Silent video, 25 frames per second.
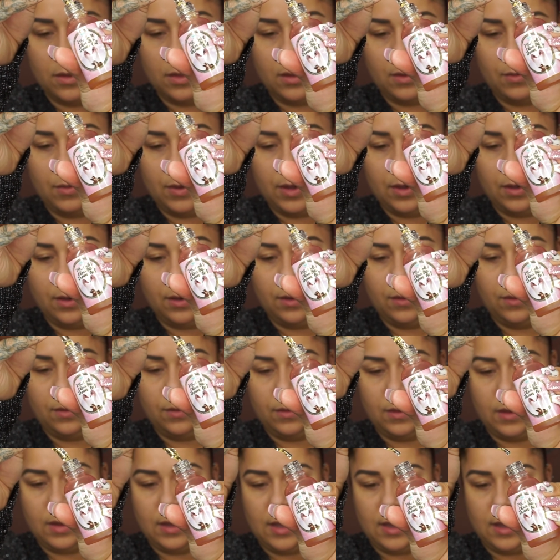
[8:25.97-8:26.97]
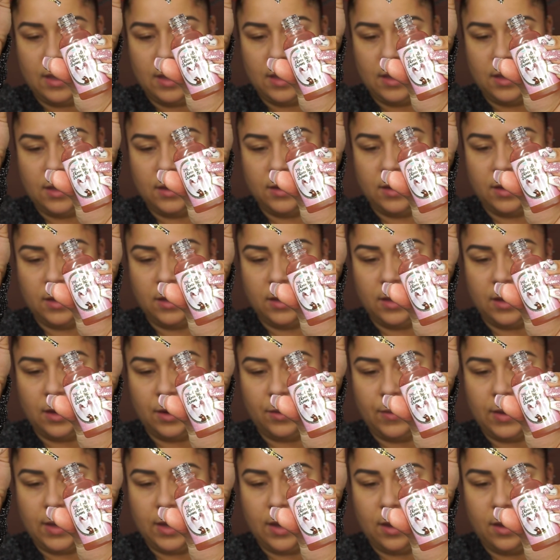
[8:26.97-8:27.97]
There we go, and
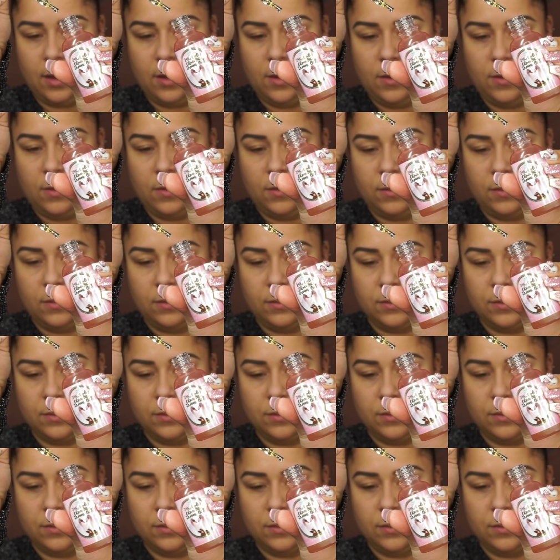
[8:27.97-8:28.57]
there we go.